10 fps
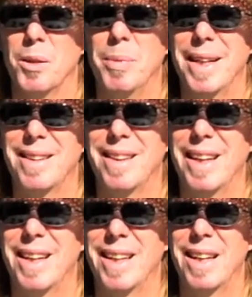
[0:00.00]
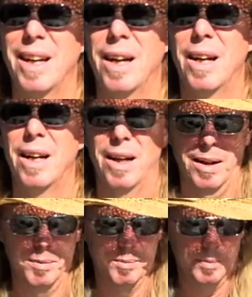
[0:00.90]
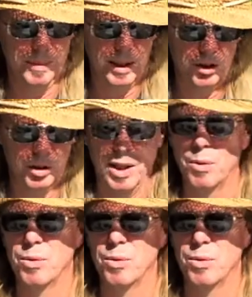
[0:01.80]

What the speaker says: big thing. I'm not sure I would